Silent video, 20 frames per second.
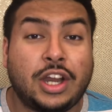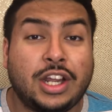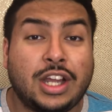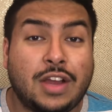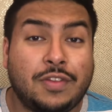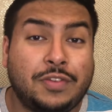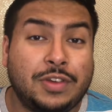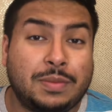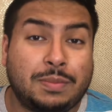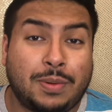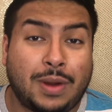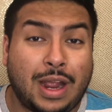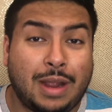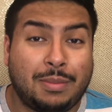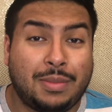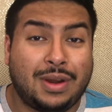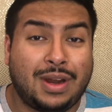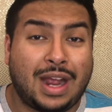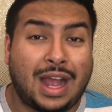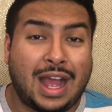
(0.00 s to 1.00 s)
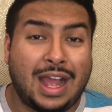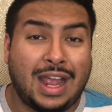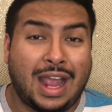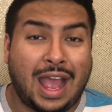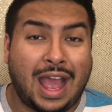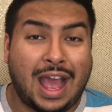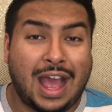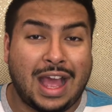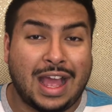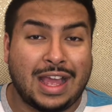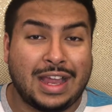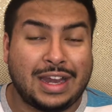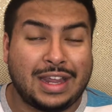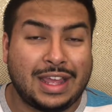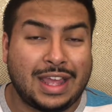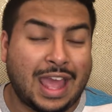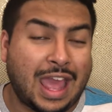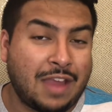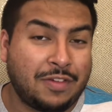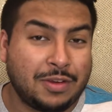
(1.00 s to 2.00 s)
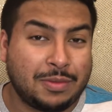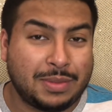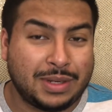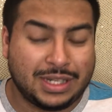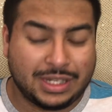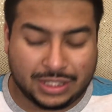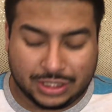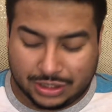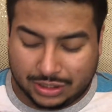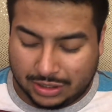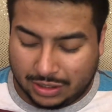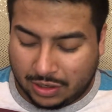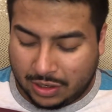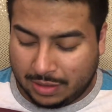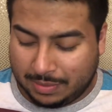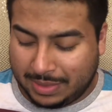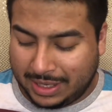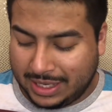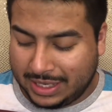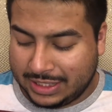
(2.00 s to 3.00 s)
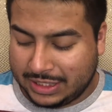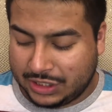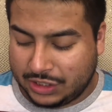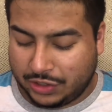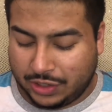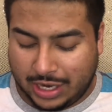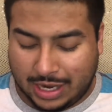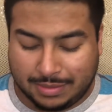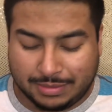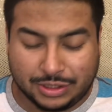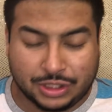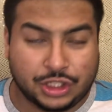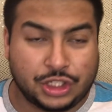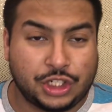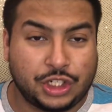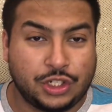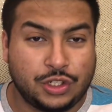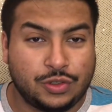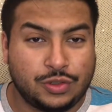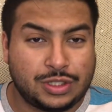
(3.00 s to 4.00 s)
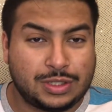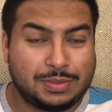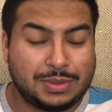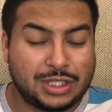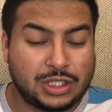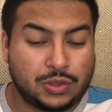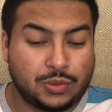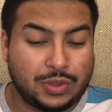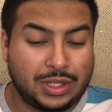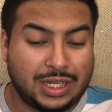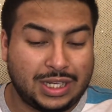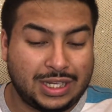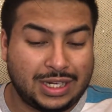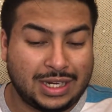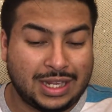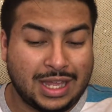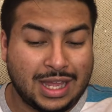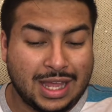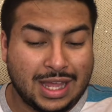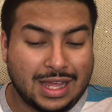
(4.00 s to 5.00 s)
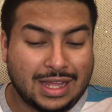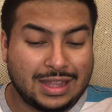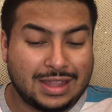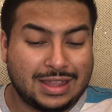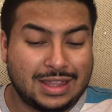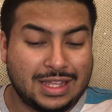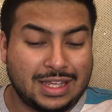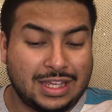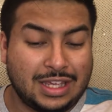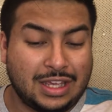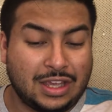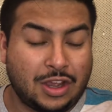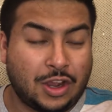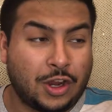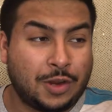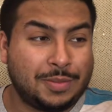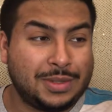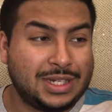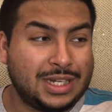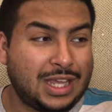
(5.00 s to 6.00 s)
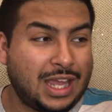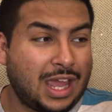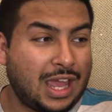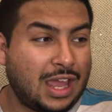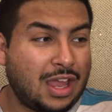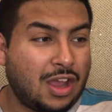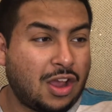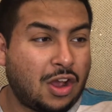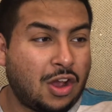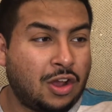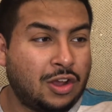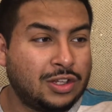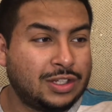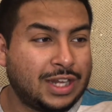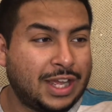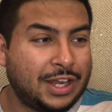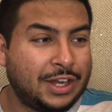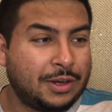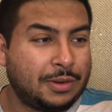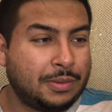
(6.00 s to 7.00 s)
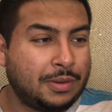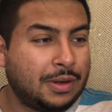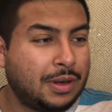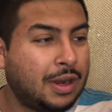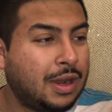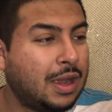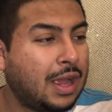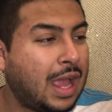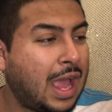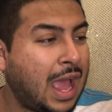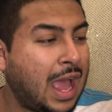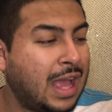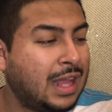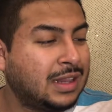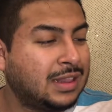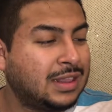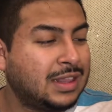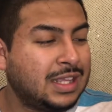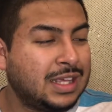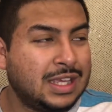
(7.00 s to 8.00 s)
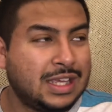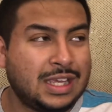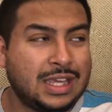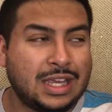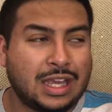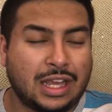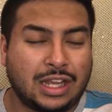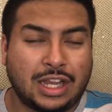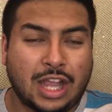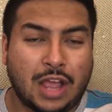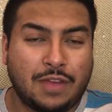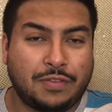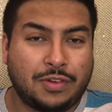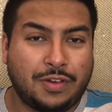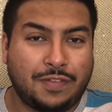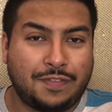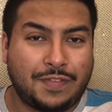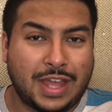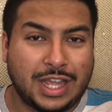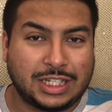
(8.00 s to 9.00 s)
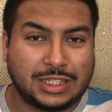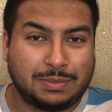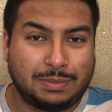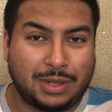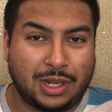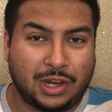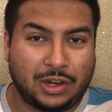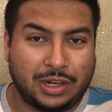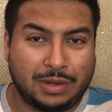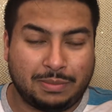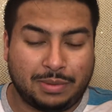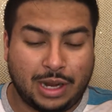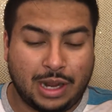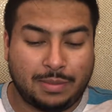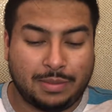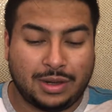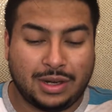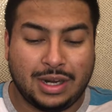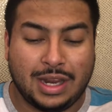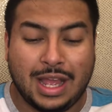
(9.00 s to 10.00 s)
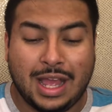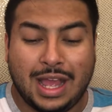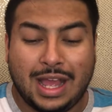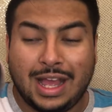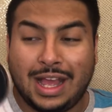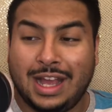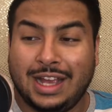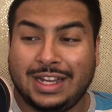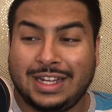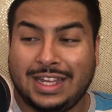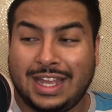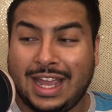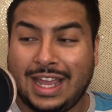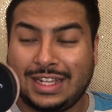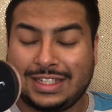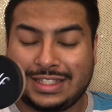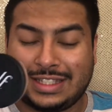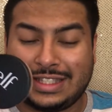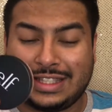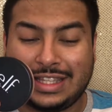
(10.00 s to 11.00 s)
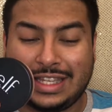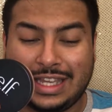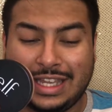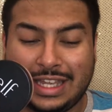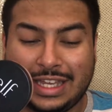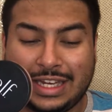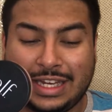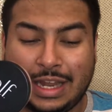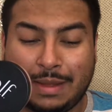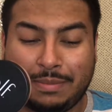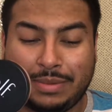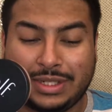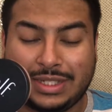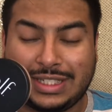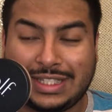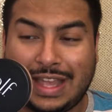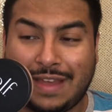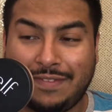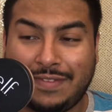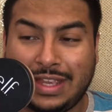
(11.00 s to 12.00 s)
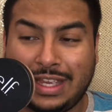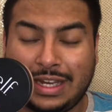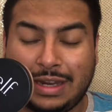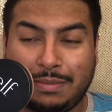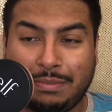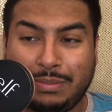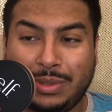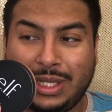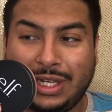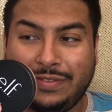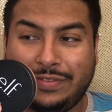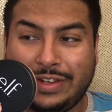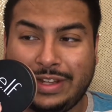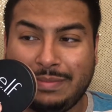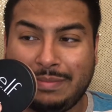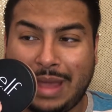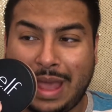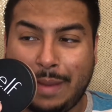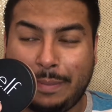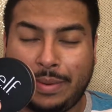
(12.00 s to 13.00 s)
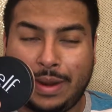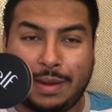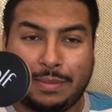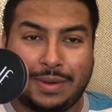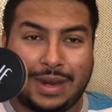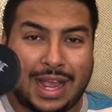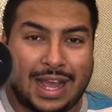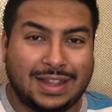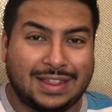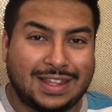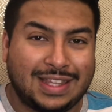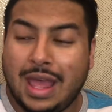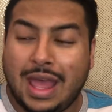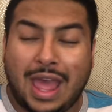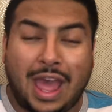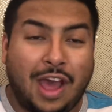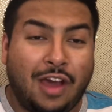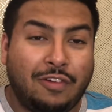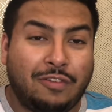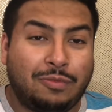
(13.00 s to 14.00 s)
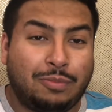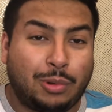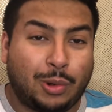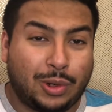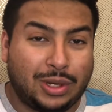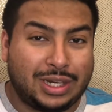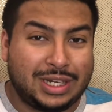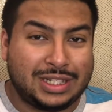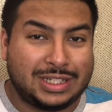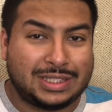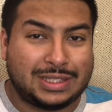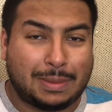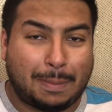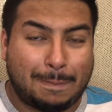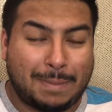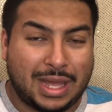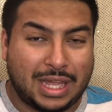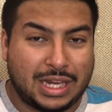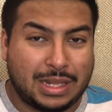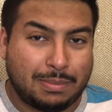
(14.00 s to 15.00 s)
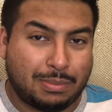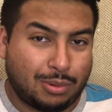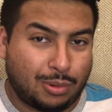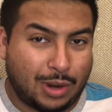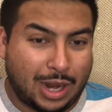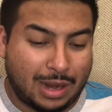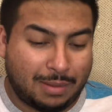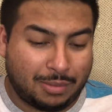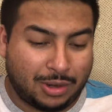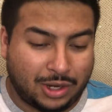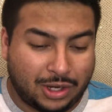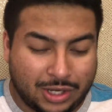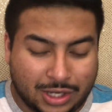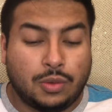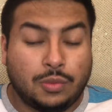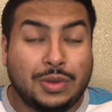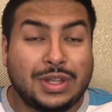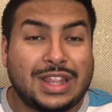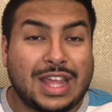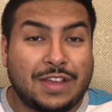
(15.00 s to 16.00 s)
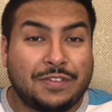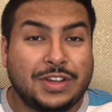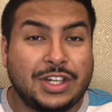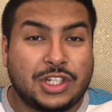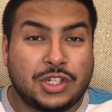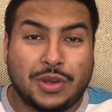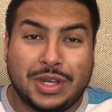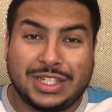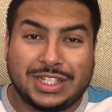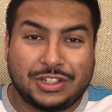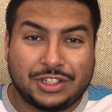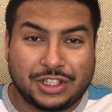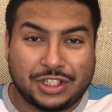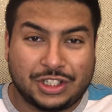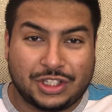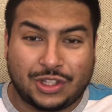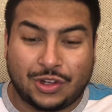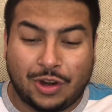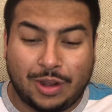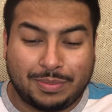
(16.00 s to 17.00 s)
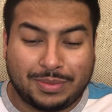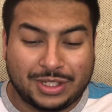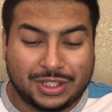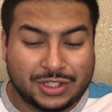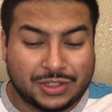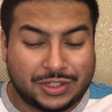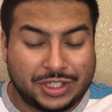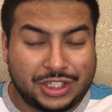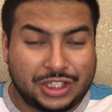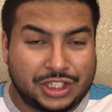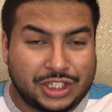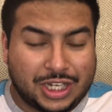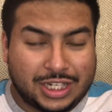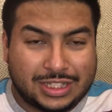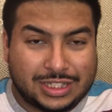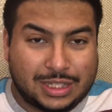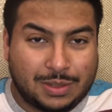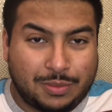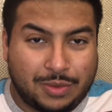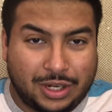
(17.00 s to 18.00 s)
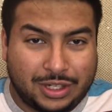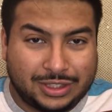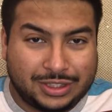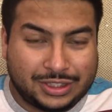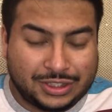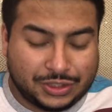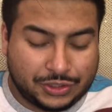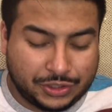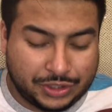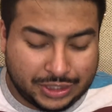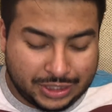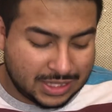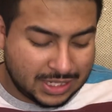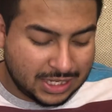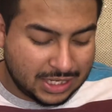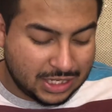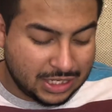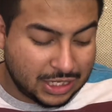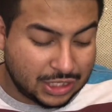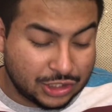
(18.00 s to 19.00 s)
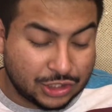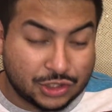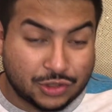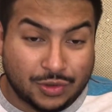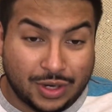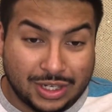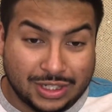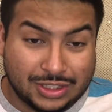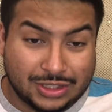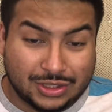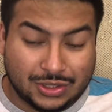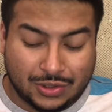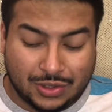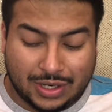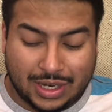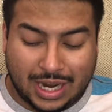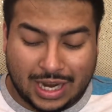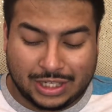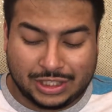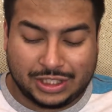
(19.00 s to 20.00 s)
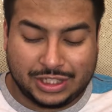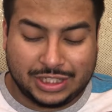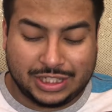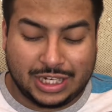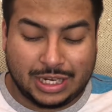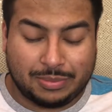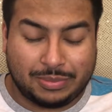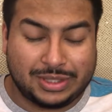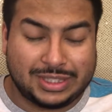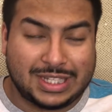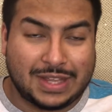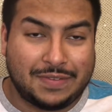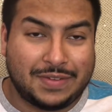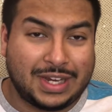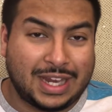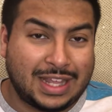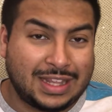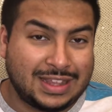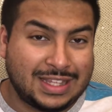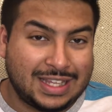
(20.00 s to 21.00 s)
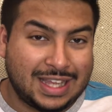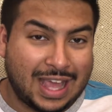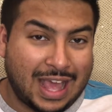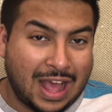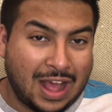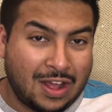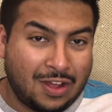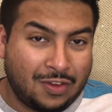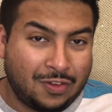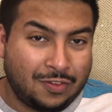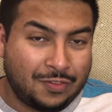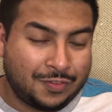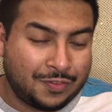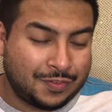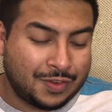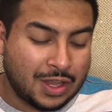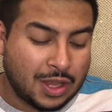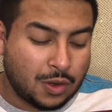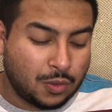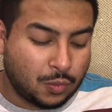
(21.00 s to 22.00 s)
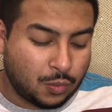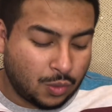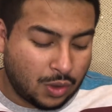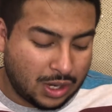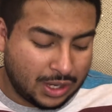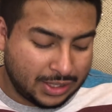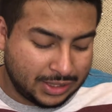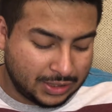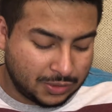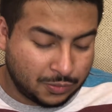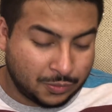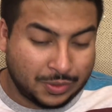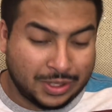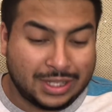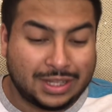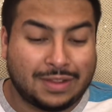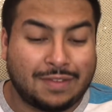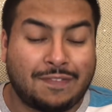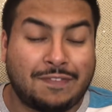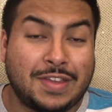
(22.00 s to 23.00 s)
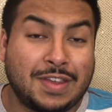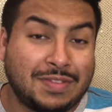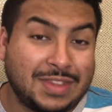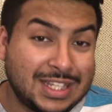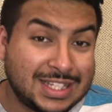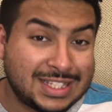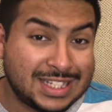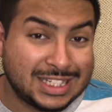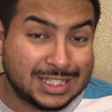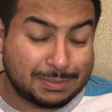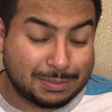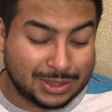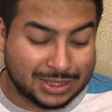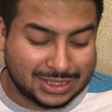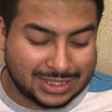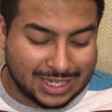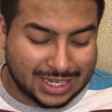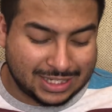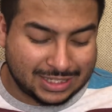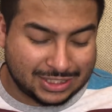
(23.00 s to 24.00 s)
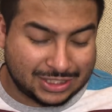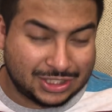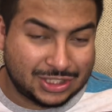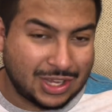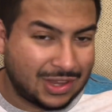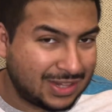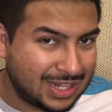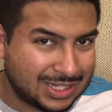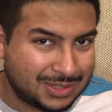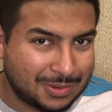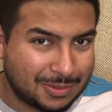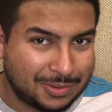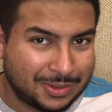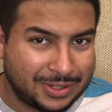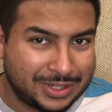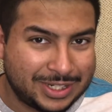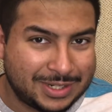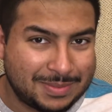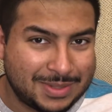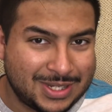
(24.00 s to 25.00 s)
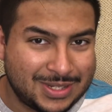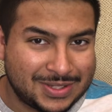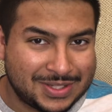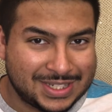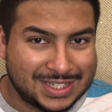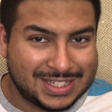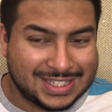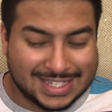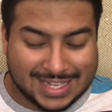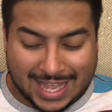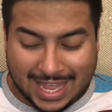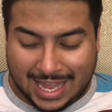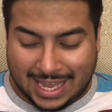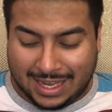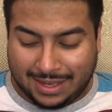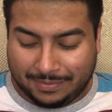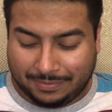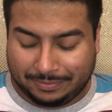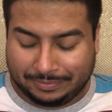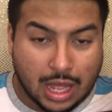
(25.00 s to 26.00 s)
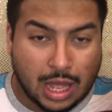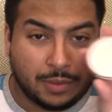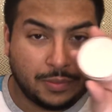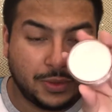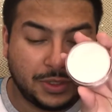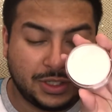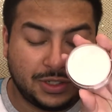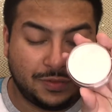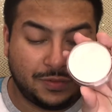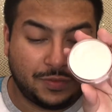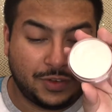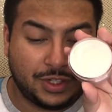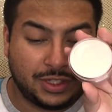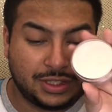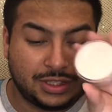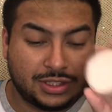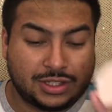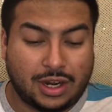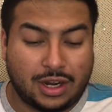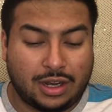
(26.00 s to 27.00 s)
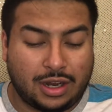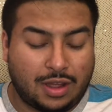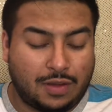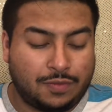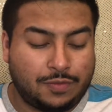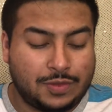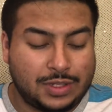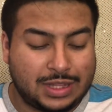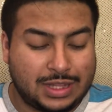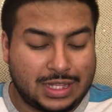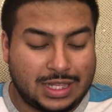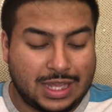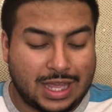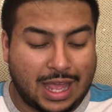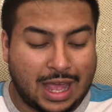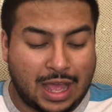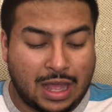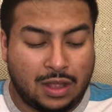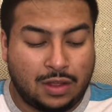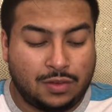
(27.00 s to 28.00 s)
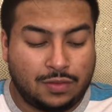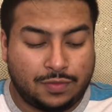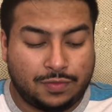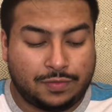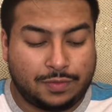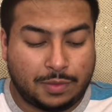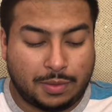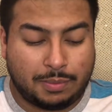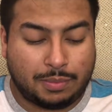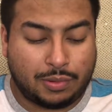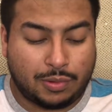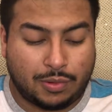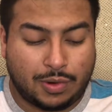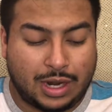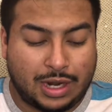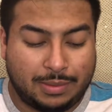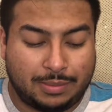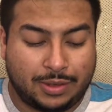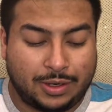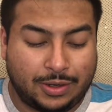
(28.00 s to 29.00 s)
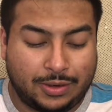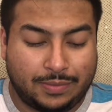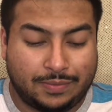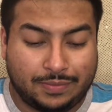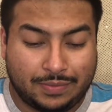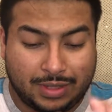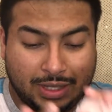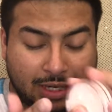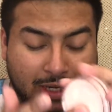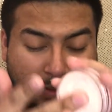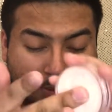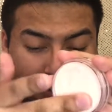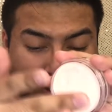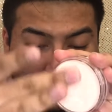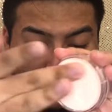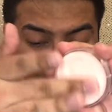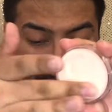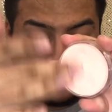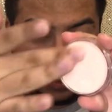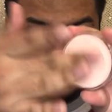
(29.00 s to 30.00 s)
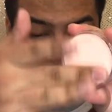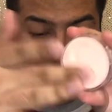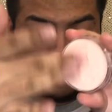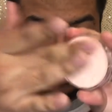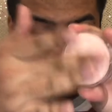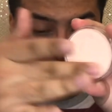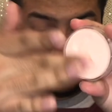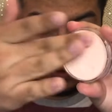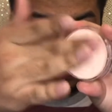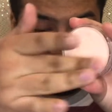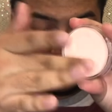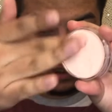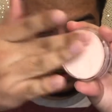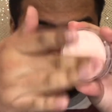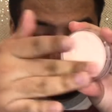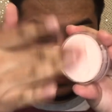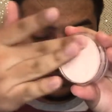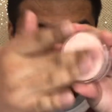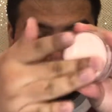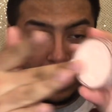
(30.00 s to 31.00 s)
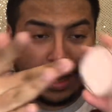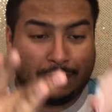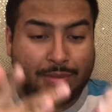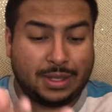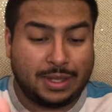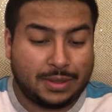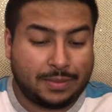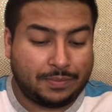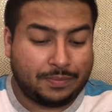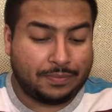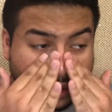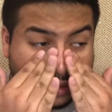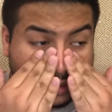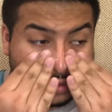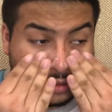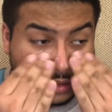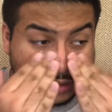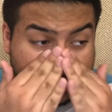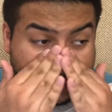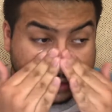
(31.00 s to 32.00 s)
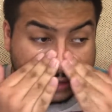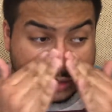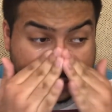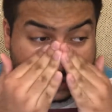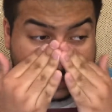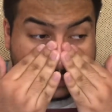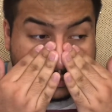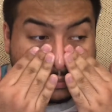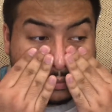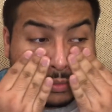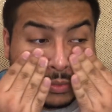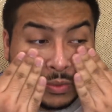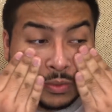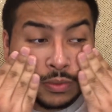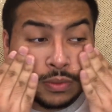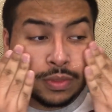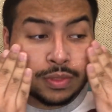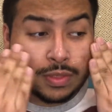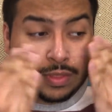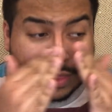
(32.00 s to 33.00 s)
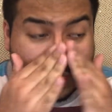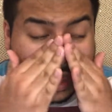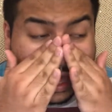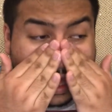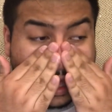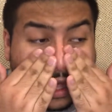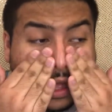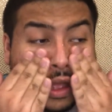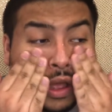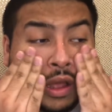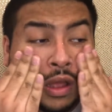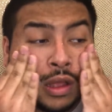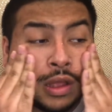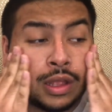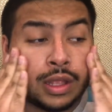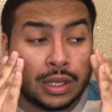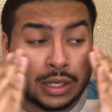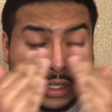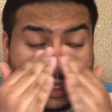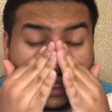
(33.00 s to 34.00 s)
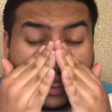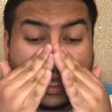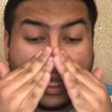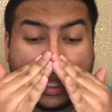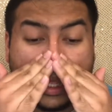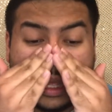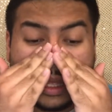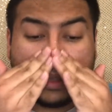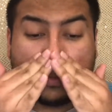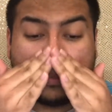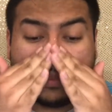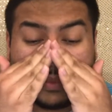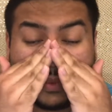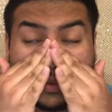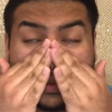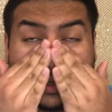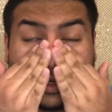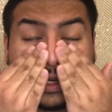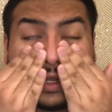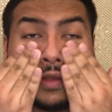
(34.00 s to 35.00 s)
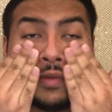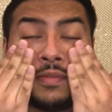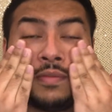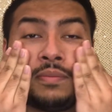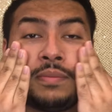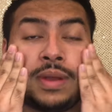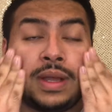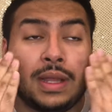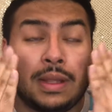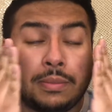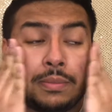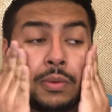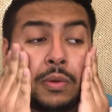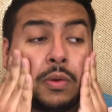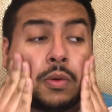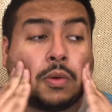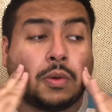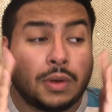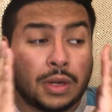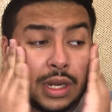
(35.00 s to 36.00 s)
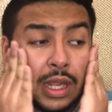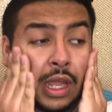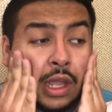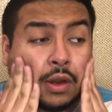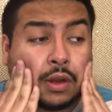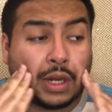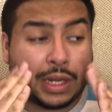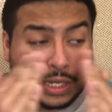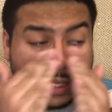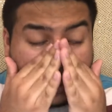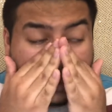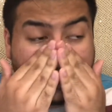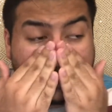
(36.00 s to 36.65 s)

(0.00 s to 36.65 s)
off with primer, I had everybody on my Instagram choose between the Urban Decay All Nighter and the Cover FX Blurring Primer against the number 7 Beautifully Matte Primer and the e.l.f. Poreless Putty Primer. With every choice, I'll just throw up the screenshot somewhere on the screen. The drugstore, actually, the number 7 and the e.l.f. won with 56%, so that's what we're going to be using today. I'm going to first start off with the e.l.f. primer, and I'm just going to, of course, grab it. I'm just going to smooth that on more of my pore area.